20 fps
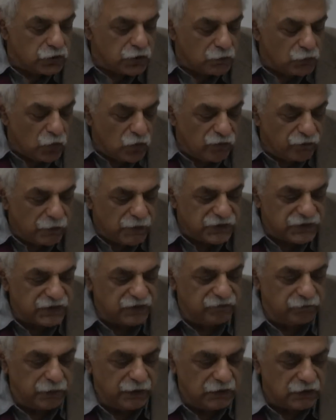the movements
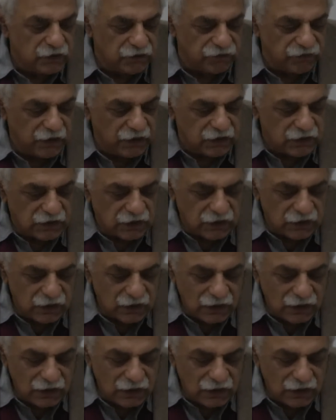have been defeated,